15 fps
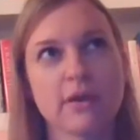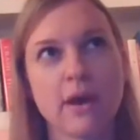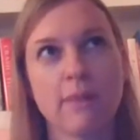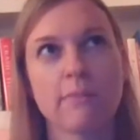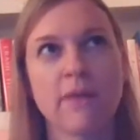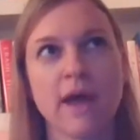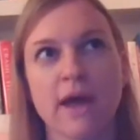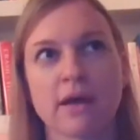
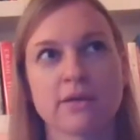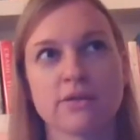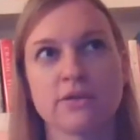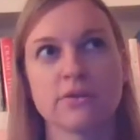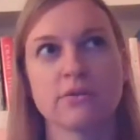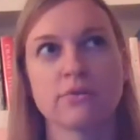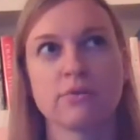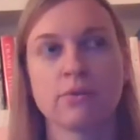come back
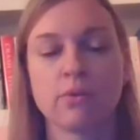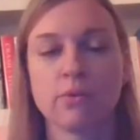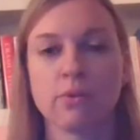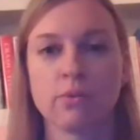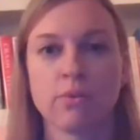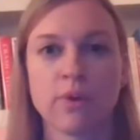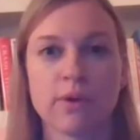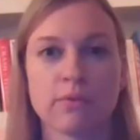to
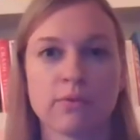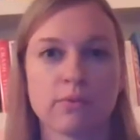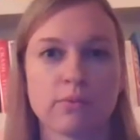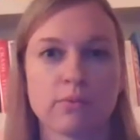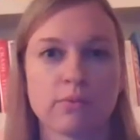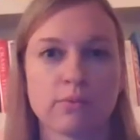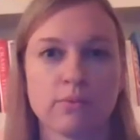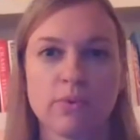what
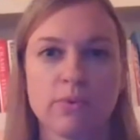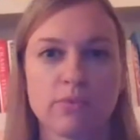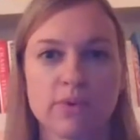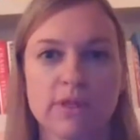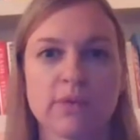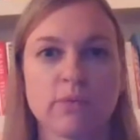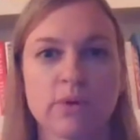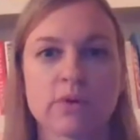what
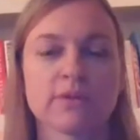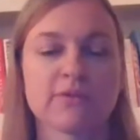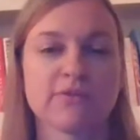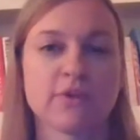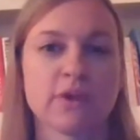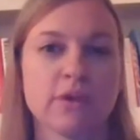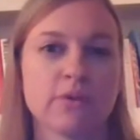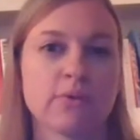really works
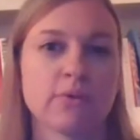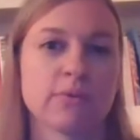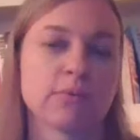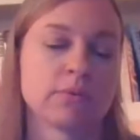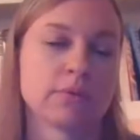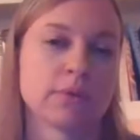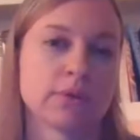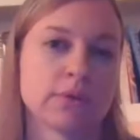for you